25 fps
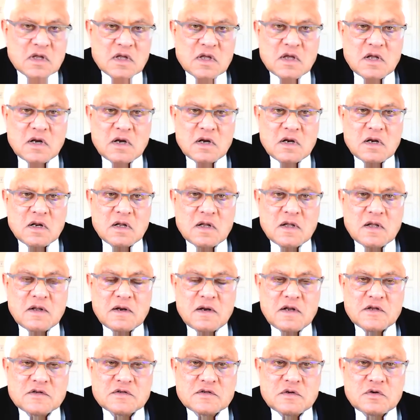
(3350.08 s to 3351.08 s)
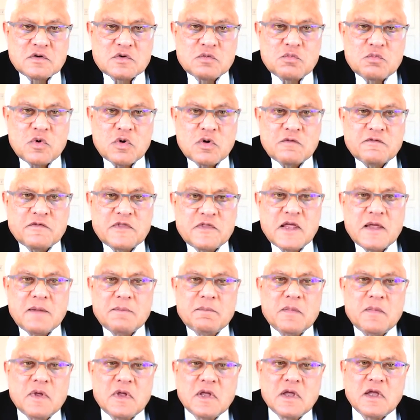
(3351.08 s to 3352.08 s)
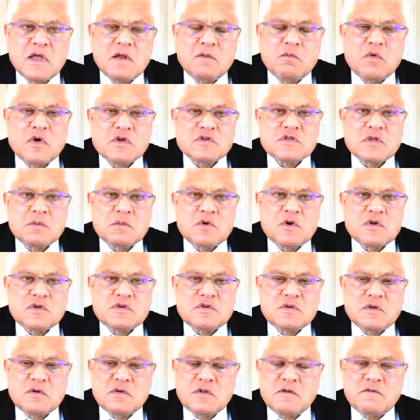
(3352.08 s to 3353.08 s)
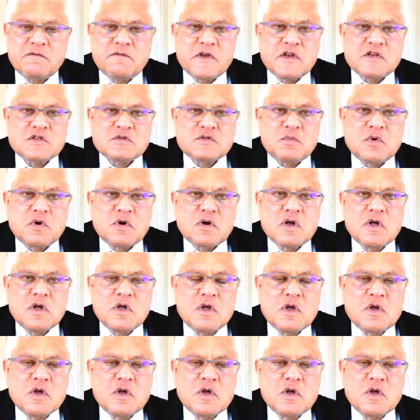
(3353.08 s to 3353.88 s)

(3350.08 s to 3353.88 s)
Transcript: and listen to more of them and watch them on the Facebook,